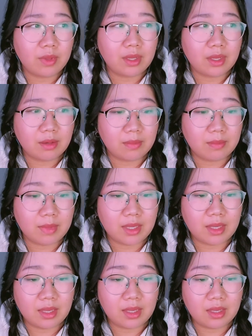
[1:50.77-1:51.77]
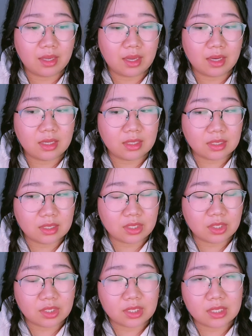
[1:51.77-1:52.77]
when making any
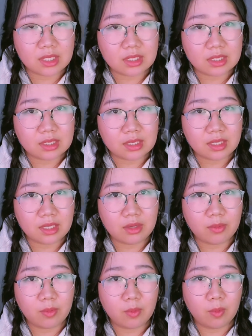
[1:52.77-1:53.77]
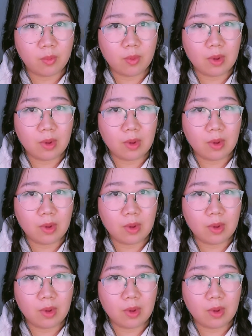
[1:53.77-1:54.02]
decisions and see